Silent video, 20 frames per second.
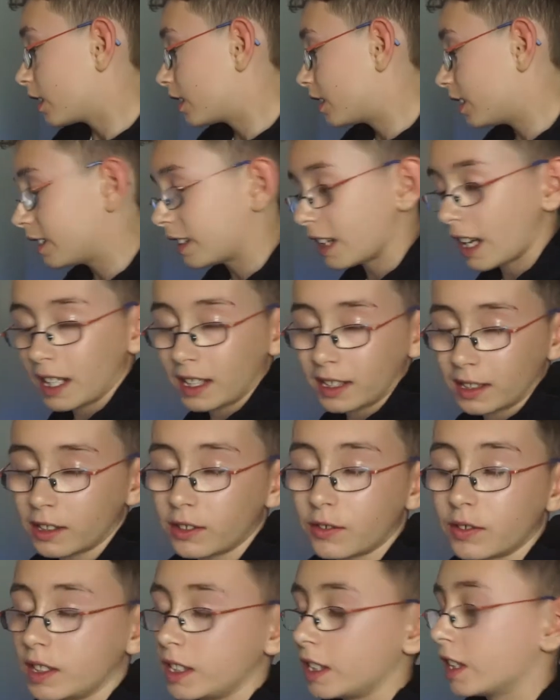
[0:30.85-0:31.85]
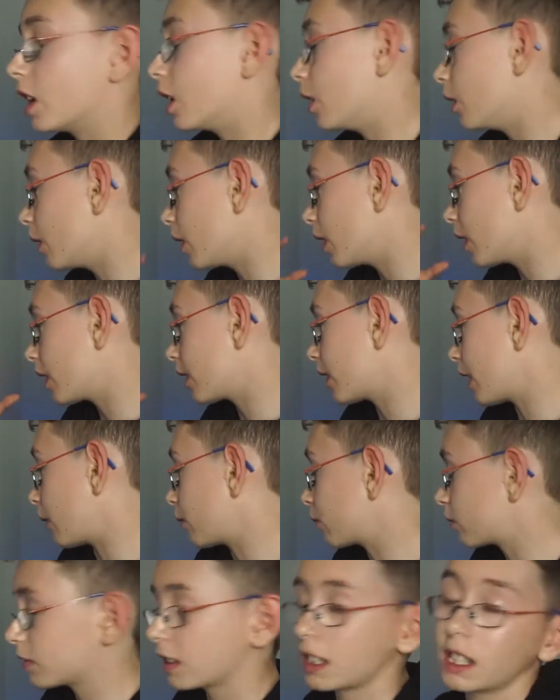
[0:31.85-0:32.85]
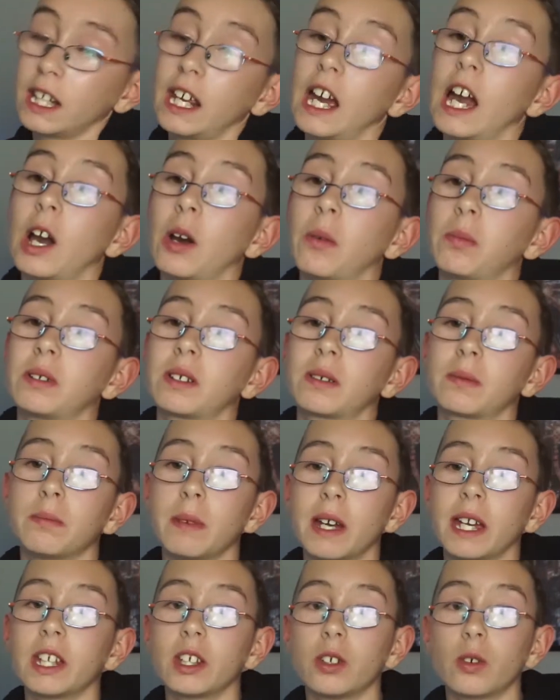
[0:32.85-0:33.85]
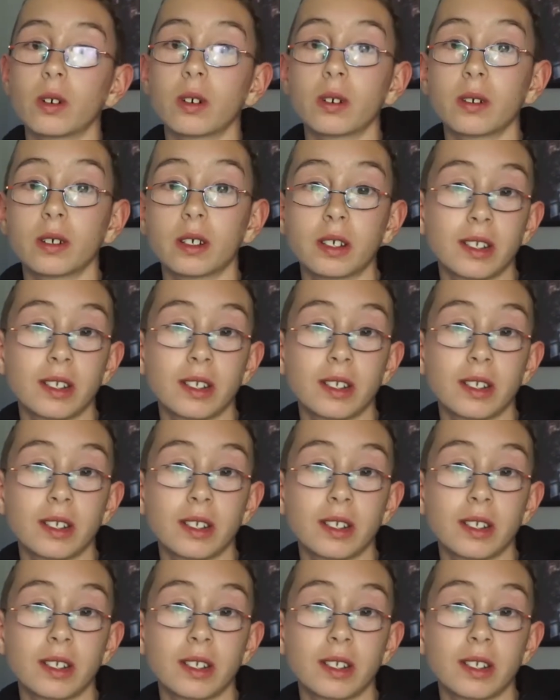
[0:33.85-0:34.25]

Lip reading: today in this video that really help make your